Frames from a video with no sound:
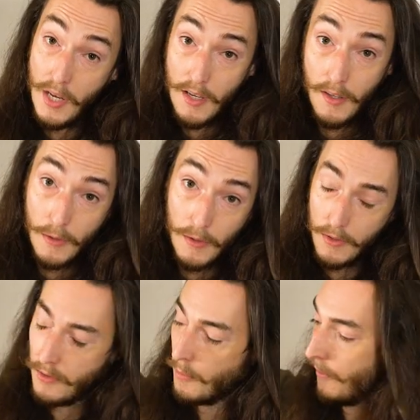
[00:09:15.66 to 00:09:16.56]
many other
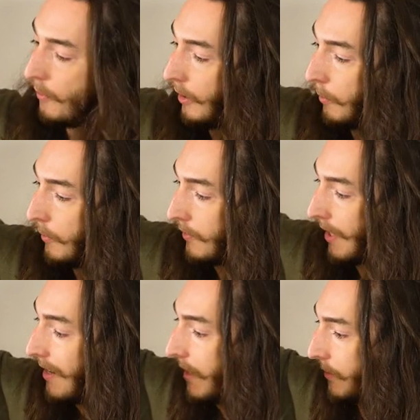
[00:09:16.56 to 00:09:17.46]
smartphone gimbals,
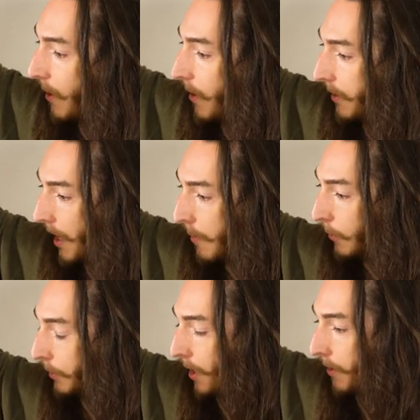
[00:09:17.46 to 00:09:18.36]
kind of has a hard time
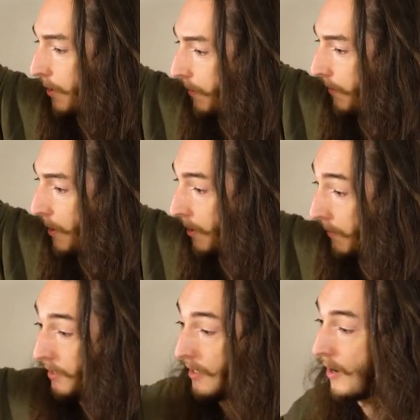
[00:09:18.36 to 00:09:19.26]
holding onto your phone if
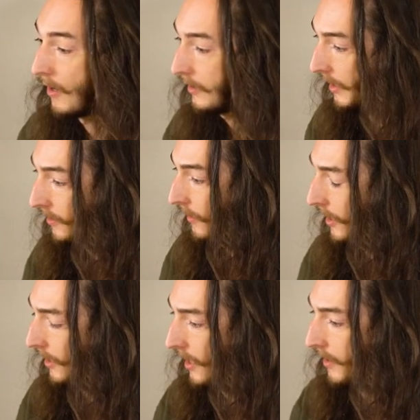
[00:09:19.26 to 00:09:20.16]
it's in a hard case of
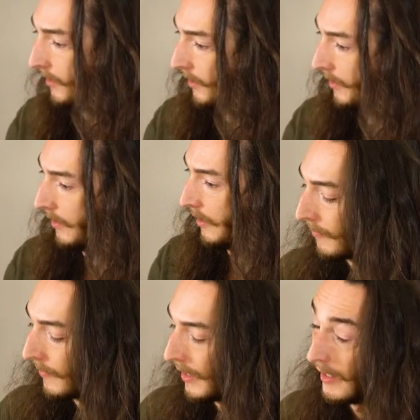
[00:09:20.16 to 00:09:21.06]
any kind.
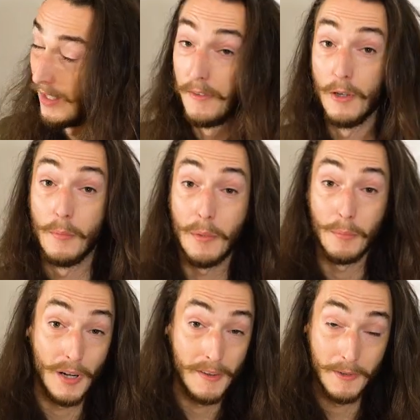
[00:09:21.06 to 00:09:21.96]
If you're a bit
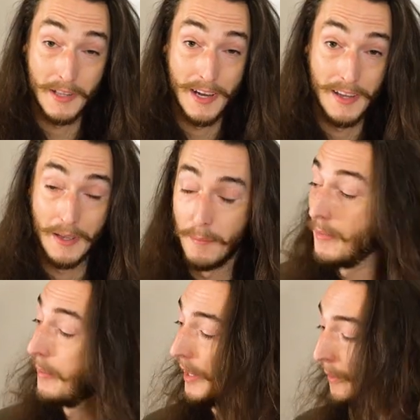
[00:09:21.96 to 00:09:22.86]
braver than I am,
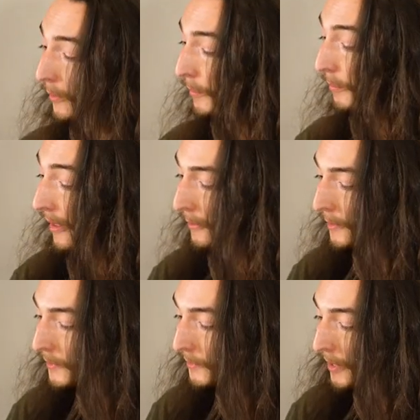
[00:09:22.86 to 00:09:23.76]
maybe that won't bother
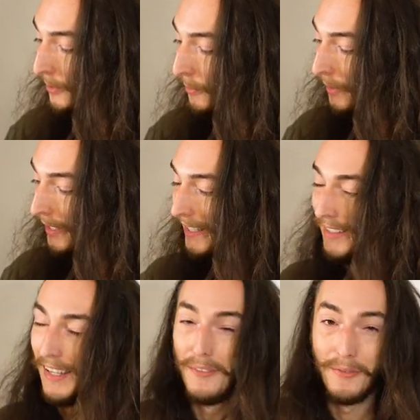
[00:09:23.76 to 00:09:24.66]
you as much, but it
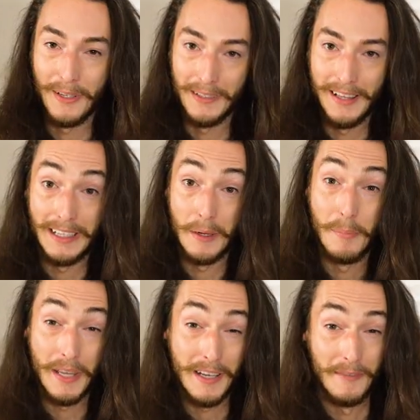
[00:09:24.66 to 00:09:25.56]
did feel like a
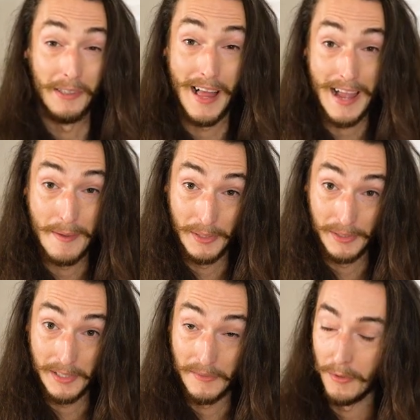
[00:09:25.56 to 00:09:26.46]
bit of a
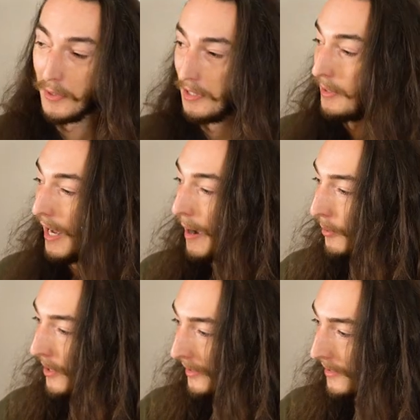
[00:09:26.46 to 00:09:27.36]
liability for me to be
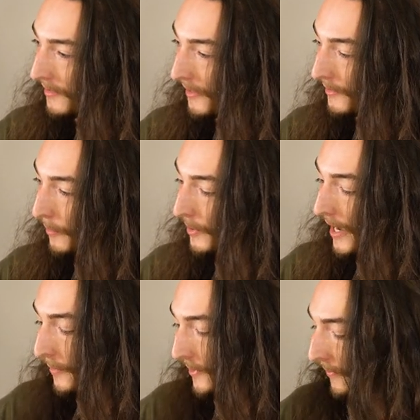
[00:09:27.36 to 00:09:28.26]
operating this thing
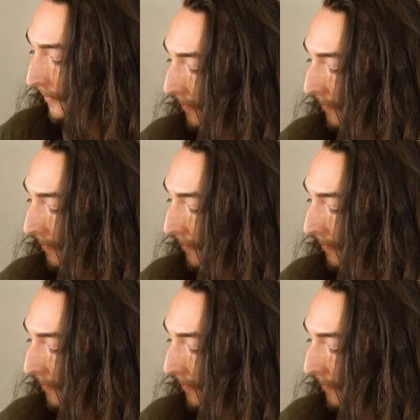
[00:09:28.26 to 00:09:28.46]
sometimes.